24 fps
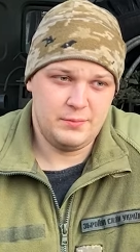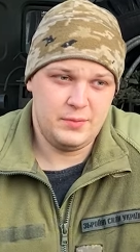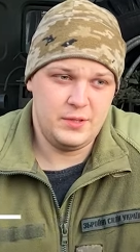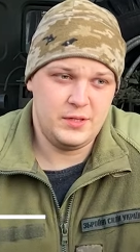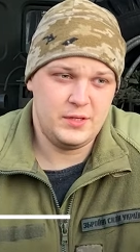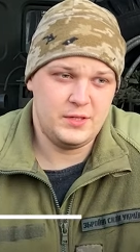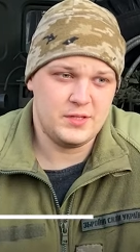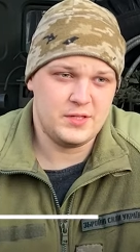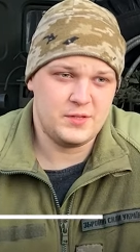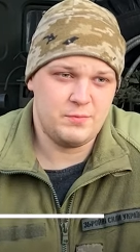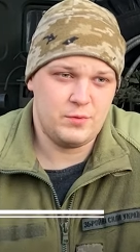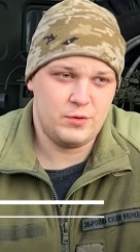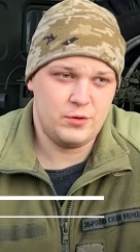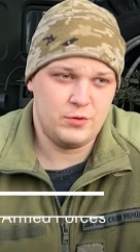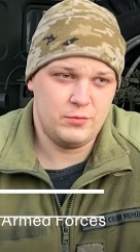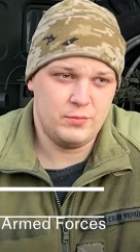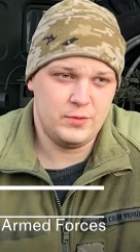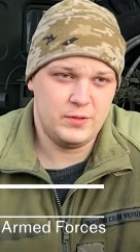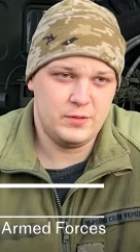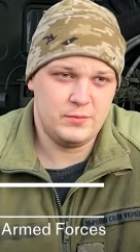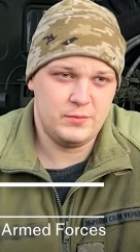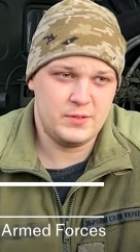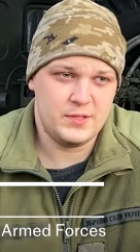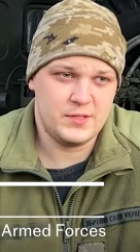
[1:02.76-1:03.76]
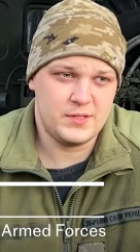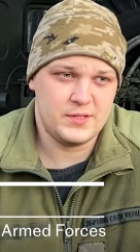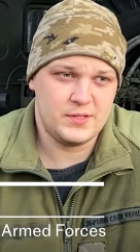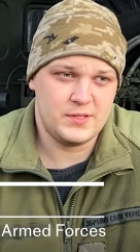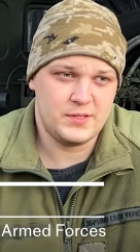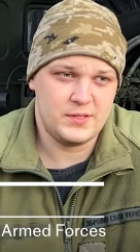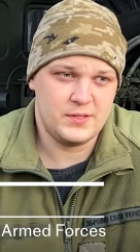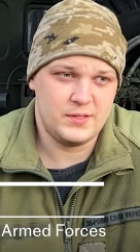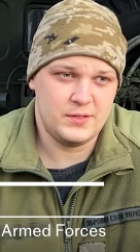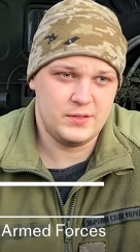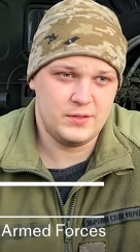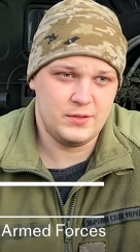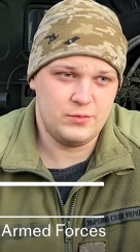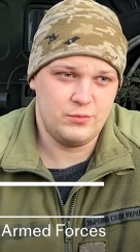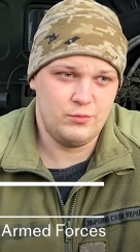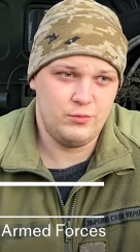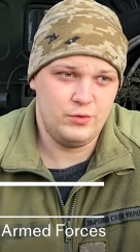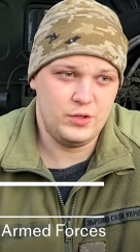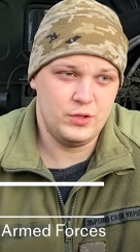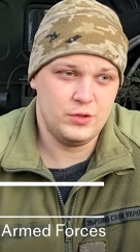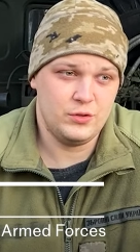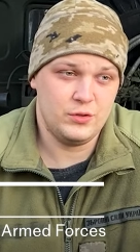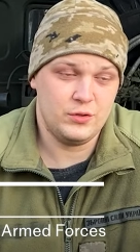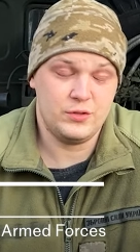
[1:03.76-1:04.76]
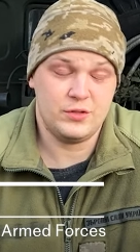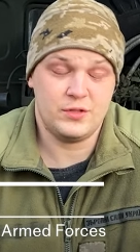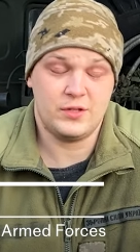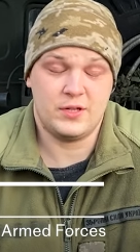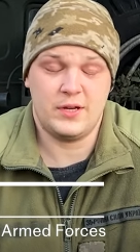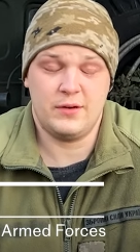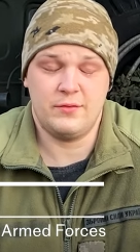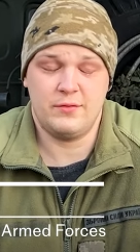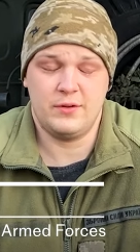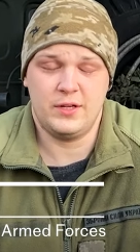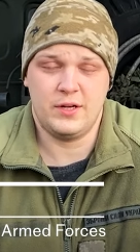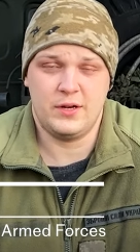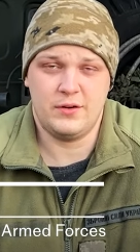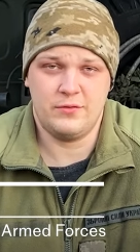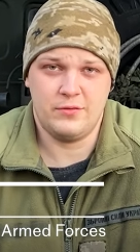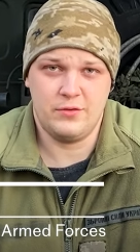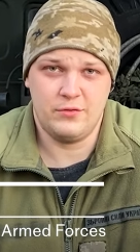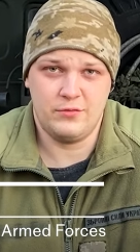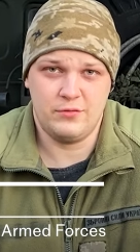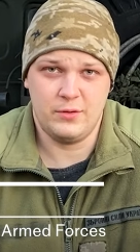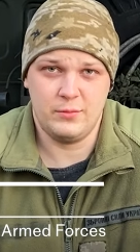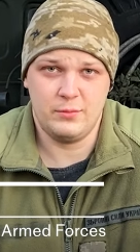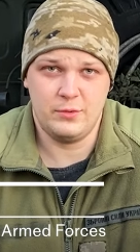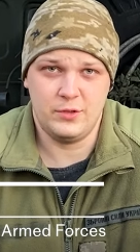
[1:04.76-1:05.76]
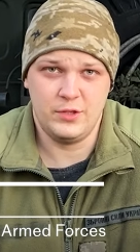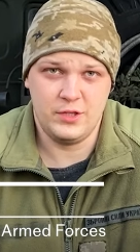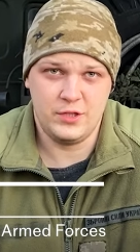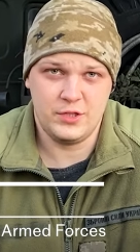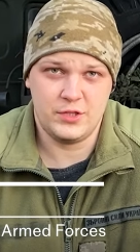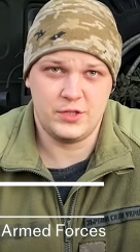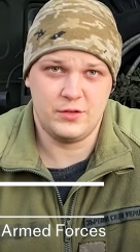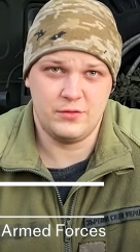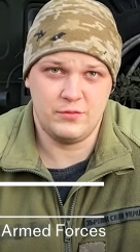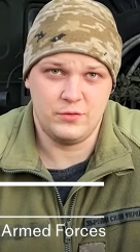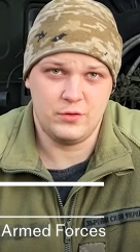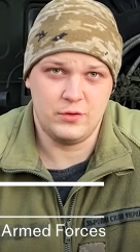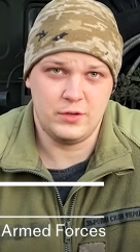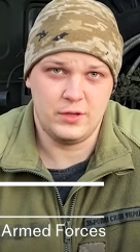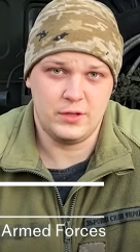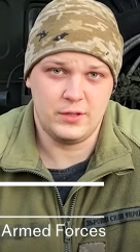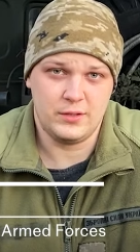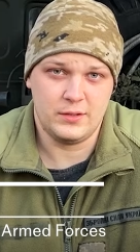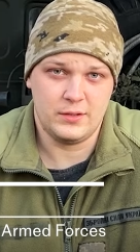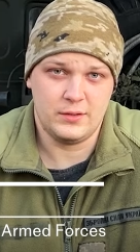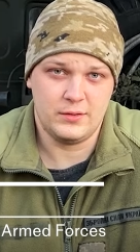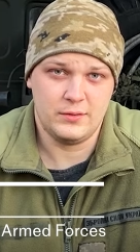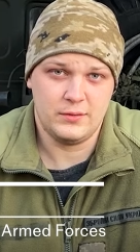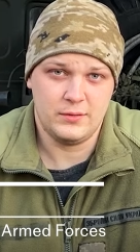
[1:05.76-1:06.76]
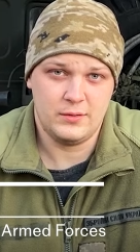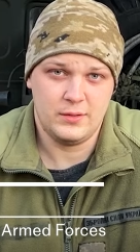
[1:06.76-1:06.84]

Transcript: biggest problem is uh, we don't have enough of ammunition for it.